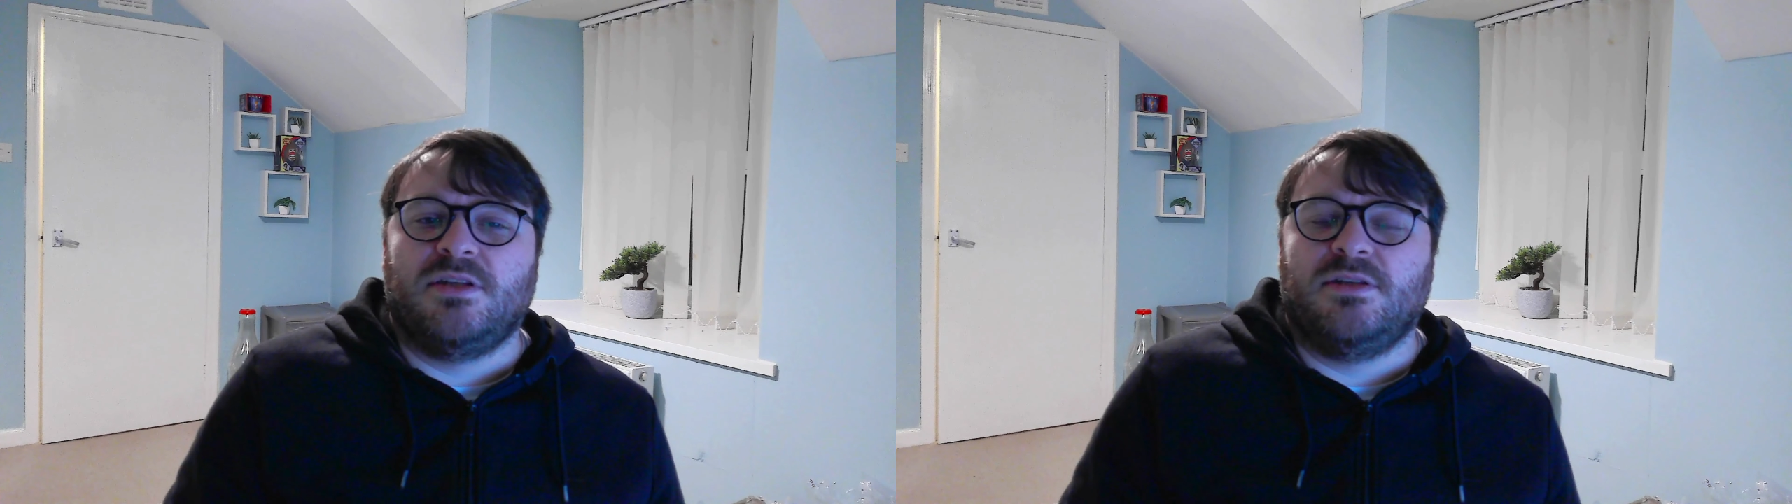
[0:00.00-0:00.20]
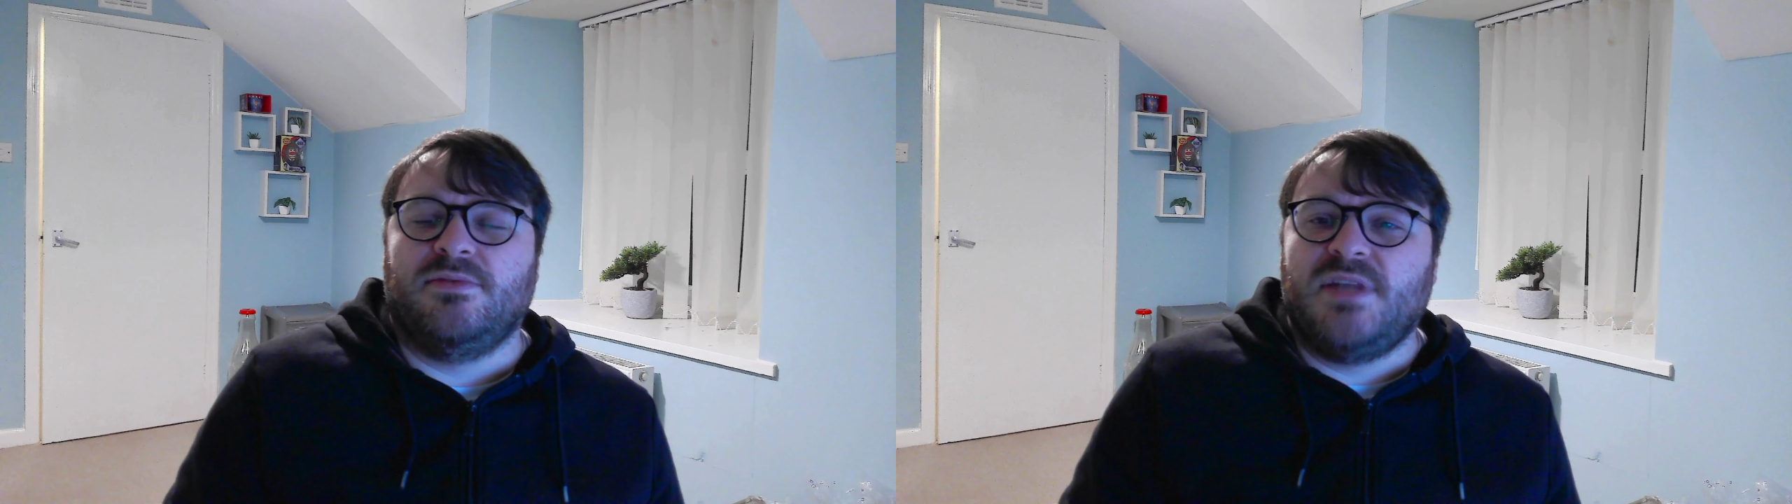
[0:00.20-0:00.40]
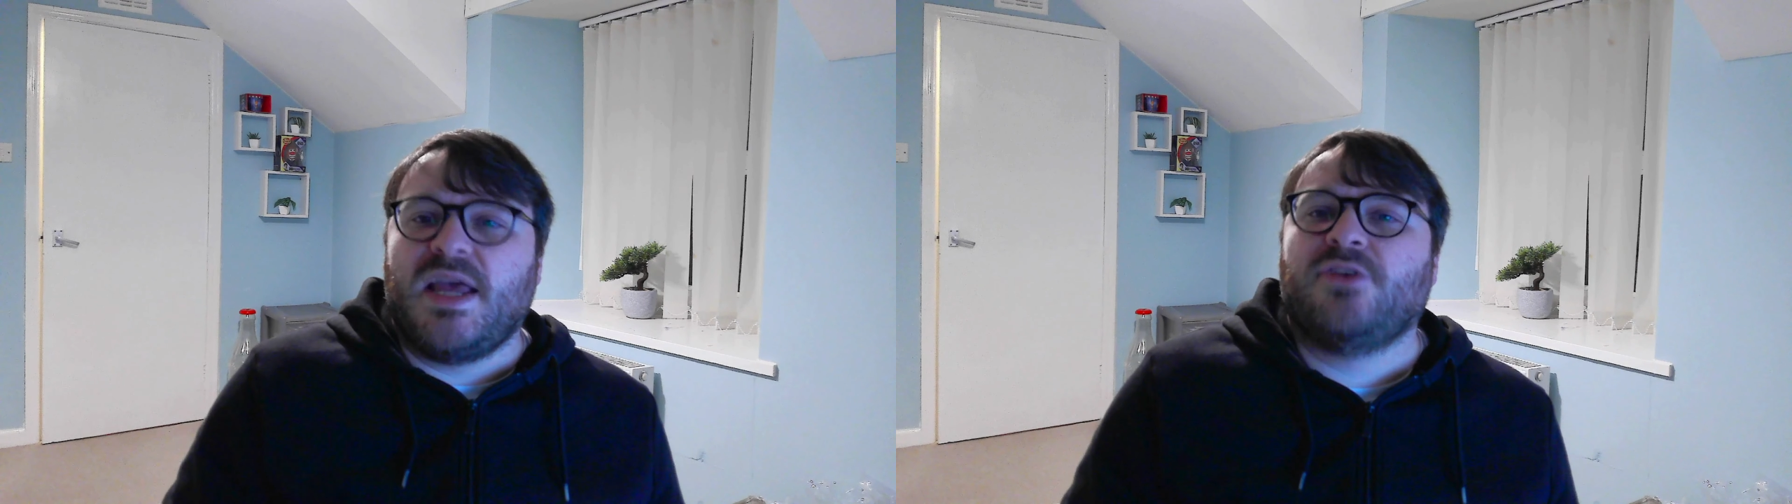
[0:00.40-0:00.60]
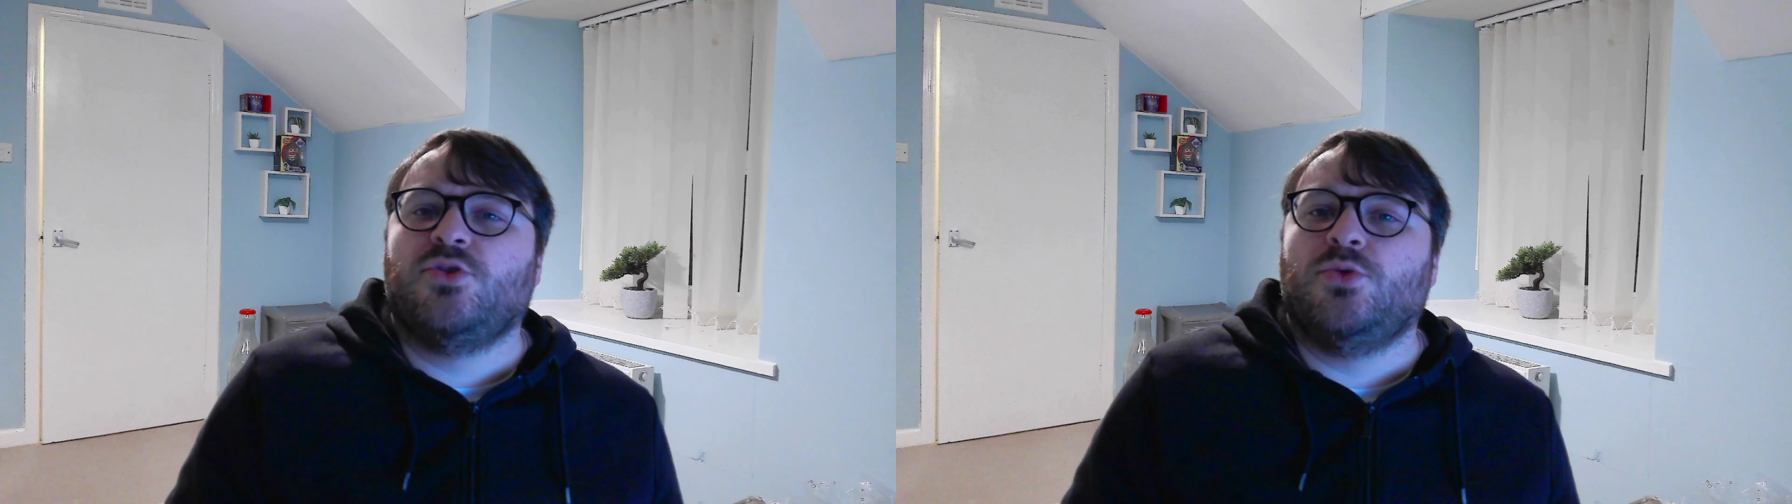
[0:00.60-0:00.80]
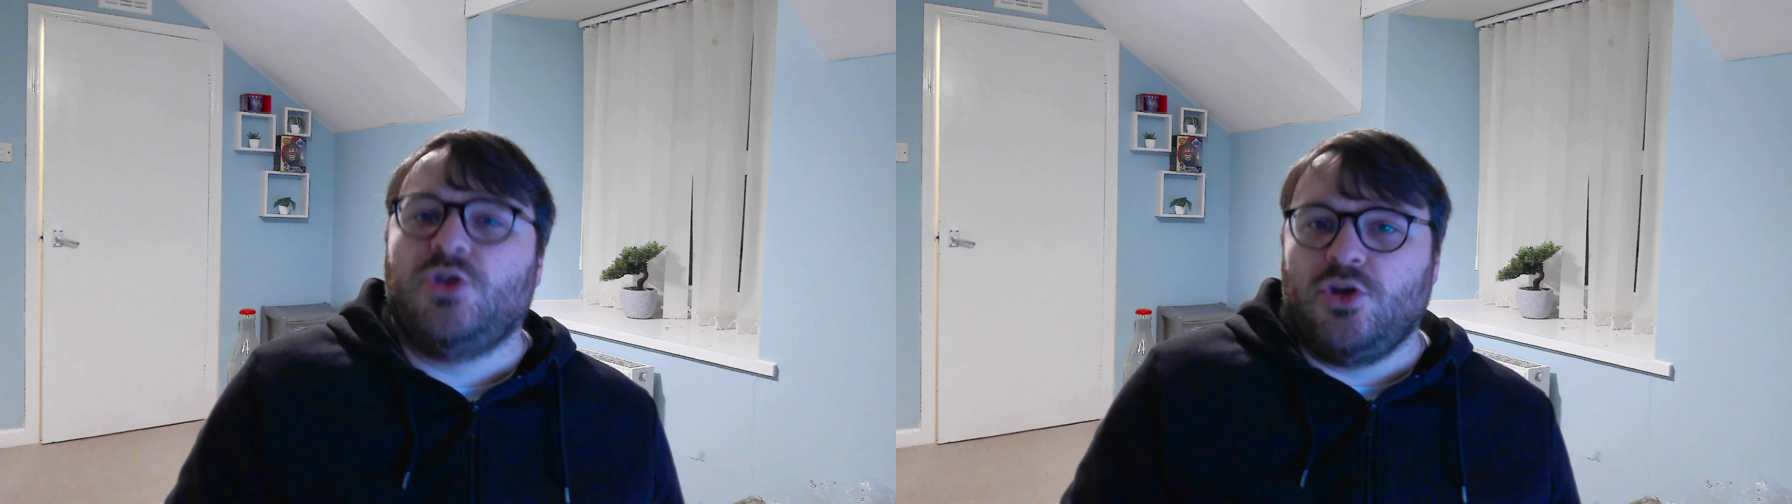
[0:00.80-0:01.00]
of
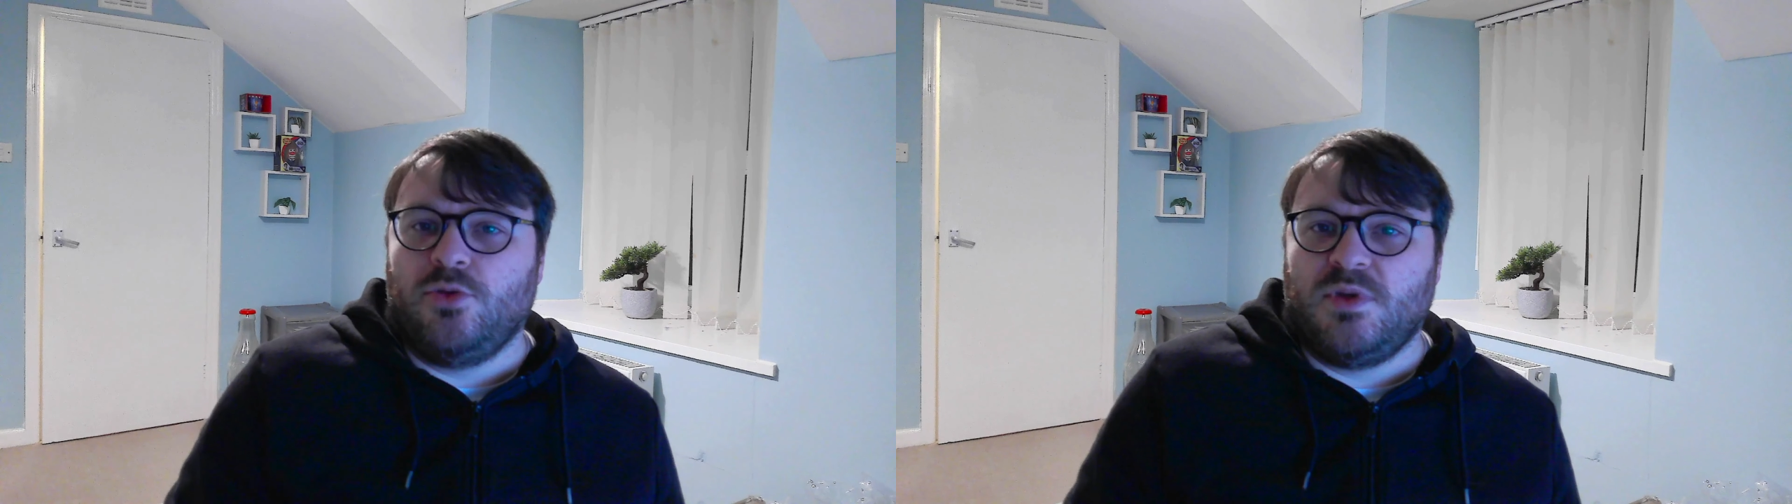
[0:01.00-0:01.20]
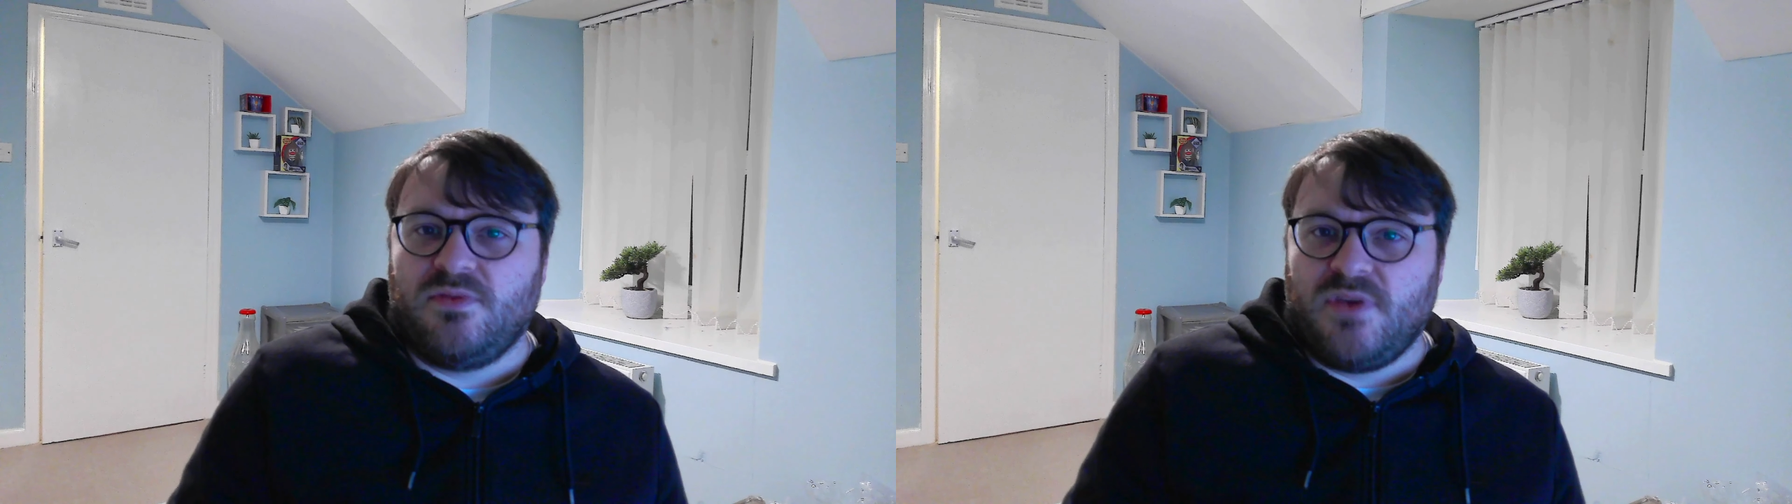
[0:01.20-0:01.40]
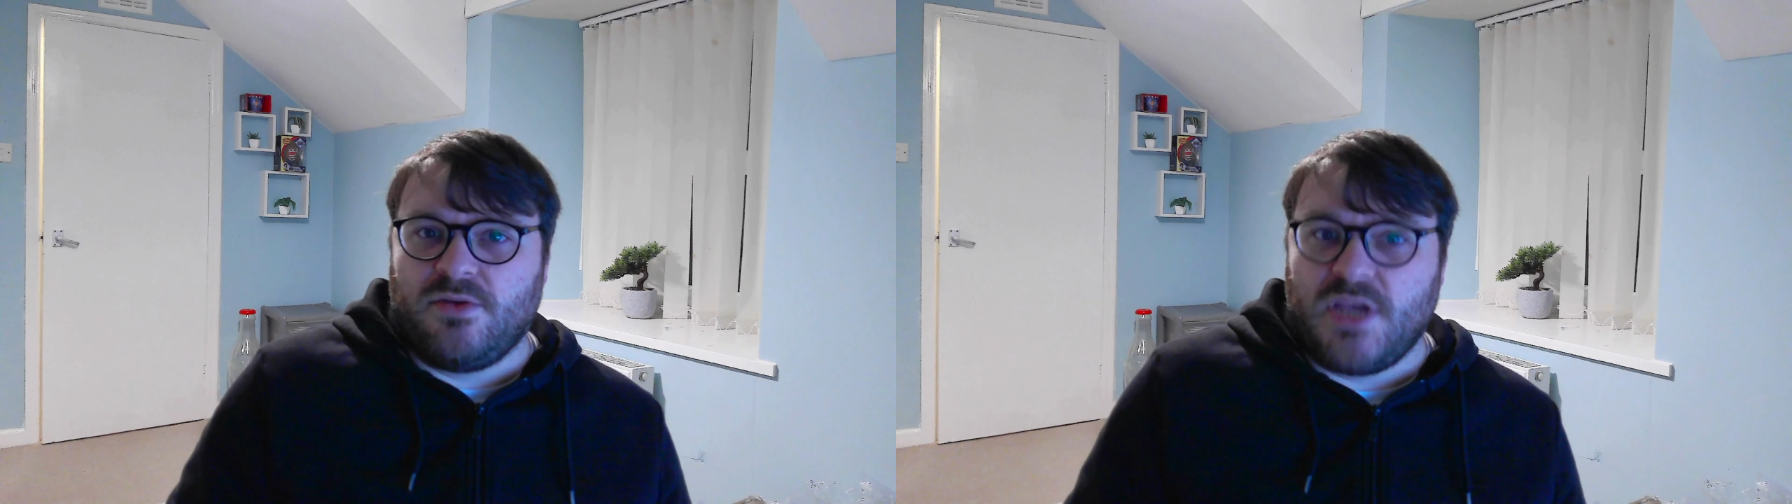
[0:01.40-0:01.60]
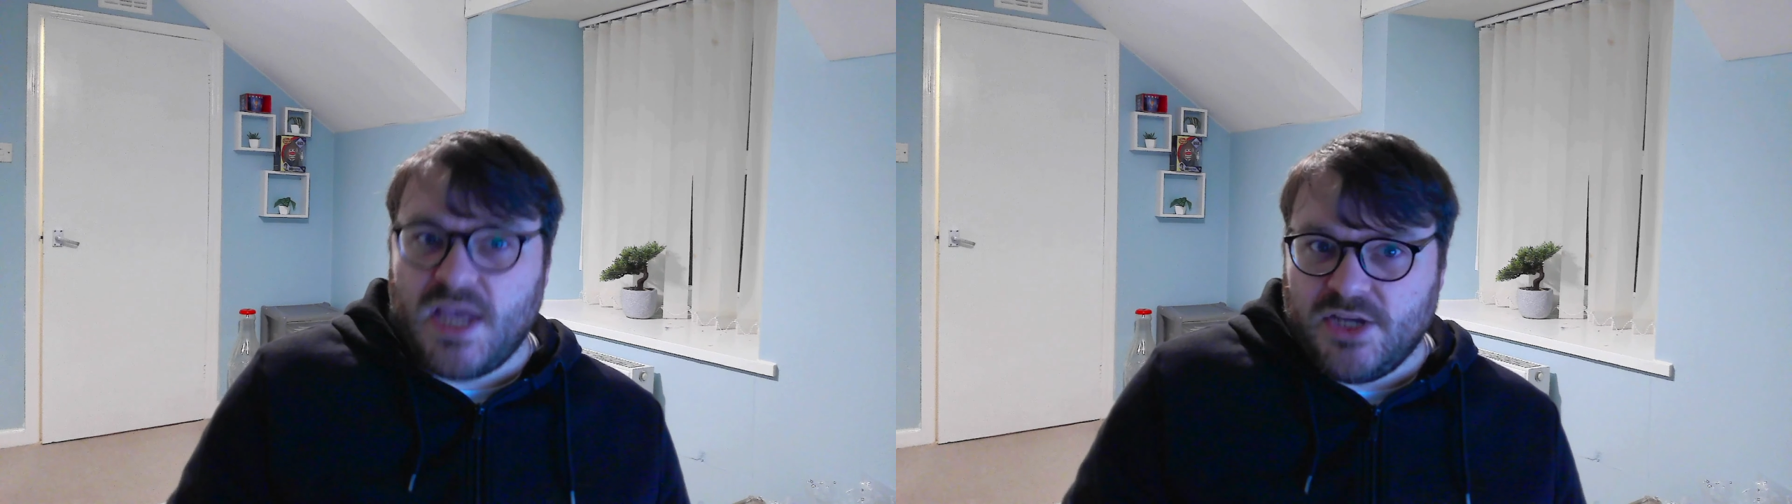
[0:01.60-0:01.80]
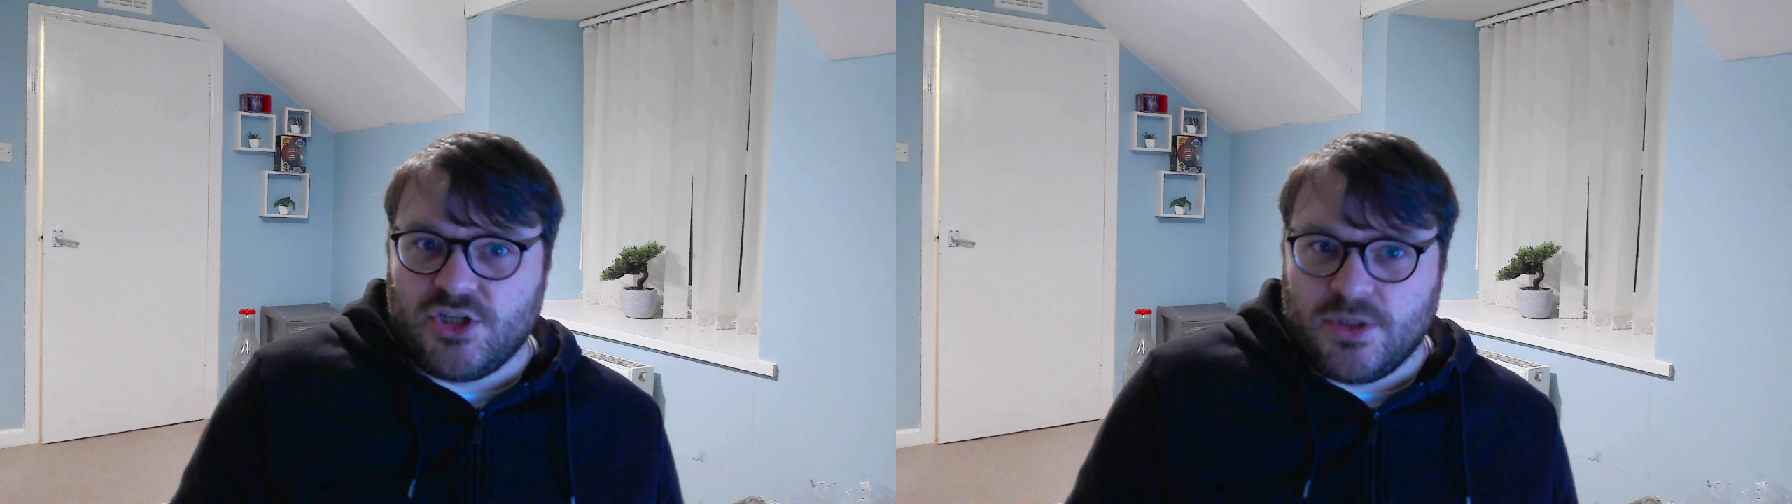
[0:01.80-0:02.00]
natural human
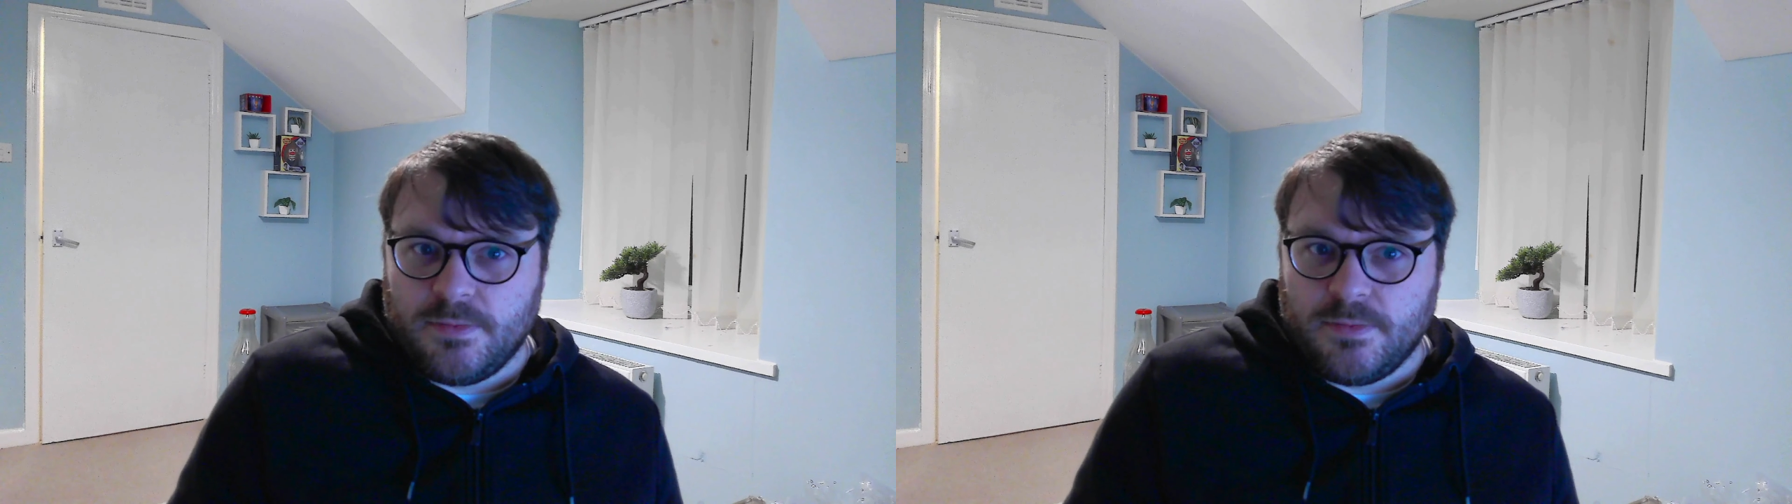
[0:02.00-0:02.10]
variation.